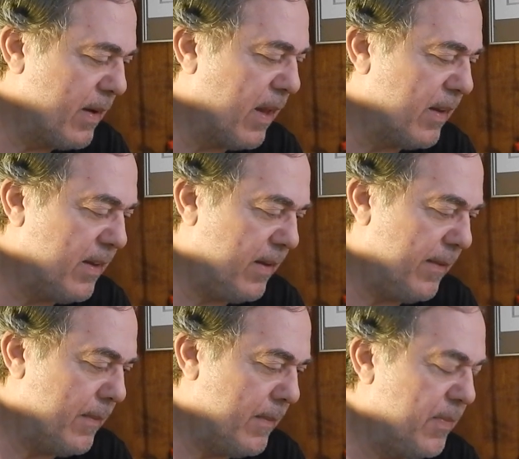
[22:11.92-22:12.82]

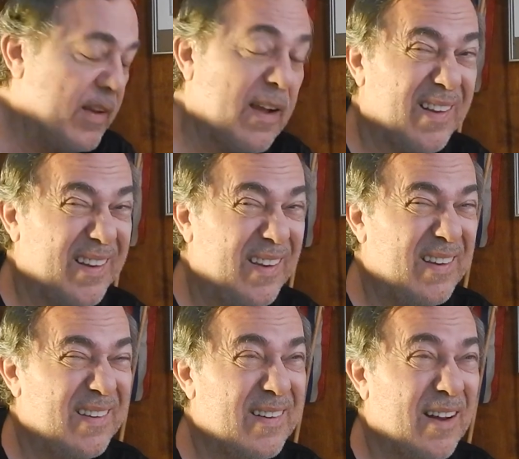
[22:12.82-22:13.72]
I
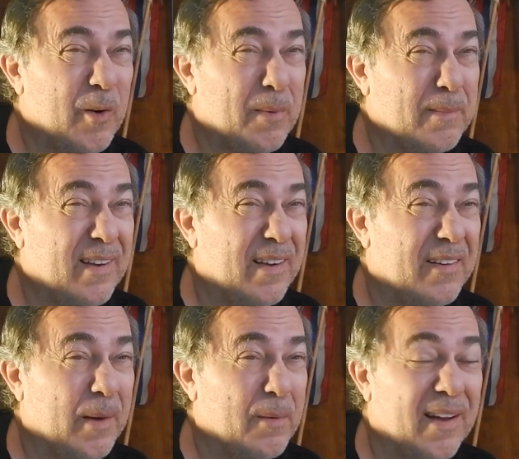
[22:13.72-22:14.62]
hope I'm saying
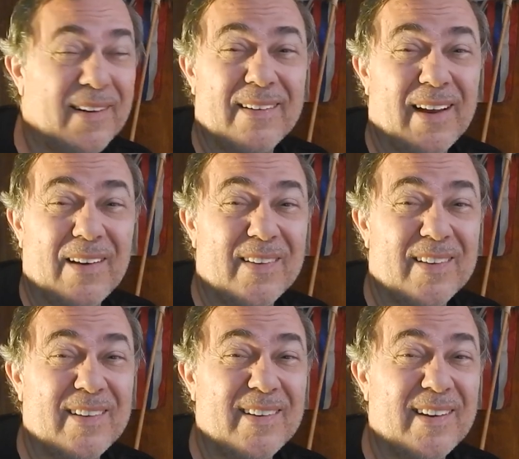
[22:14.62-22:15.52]
your name right. I know
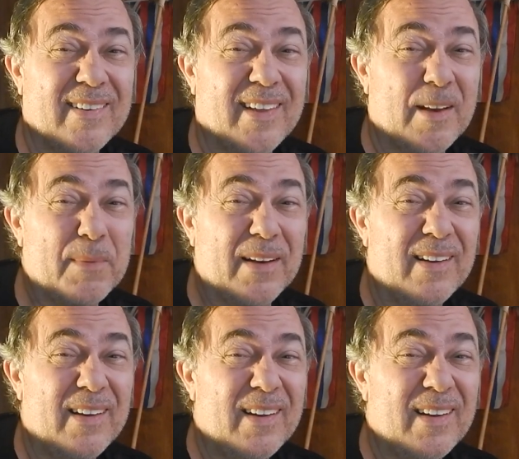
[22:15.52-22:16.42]
that's cliche to say that, but
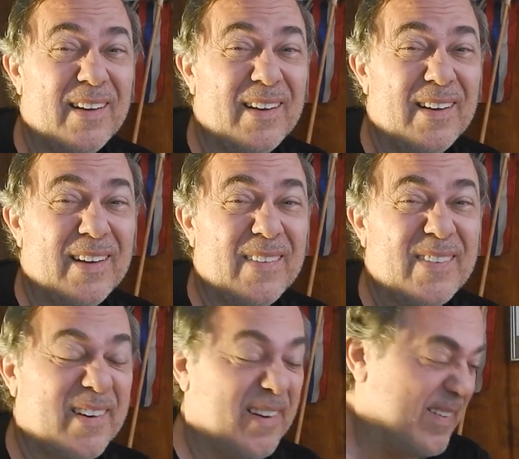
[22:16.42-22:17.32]
I'm
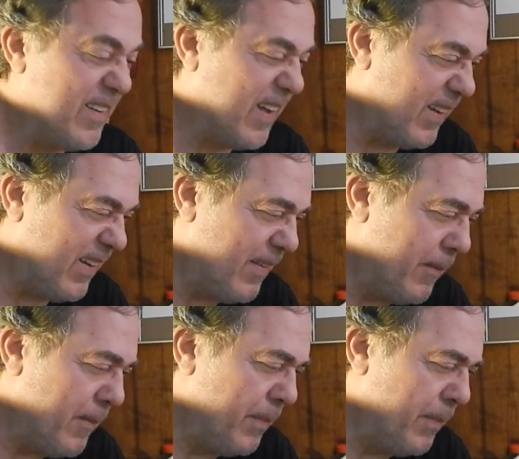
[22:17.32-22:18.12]
serious. Kala'i.